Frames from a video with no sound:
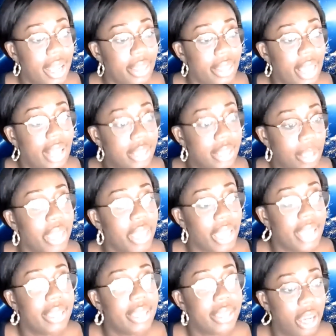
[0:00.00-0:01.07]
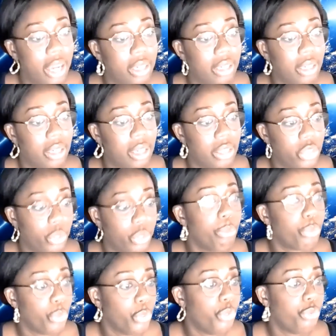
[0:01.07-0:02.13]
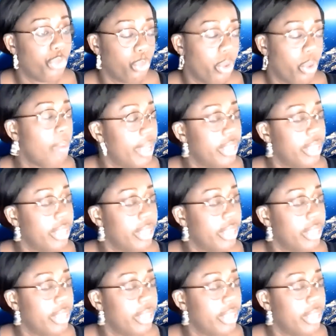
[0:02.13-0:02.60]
that something is done to improve the workplace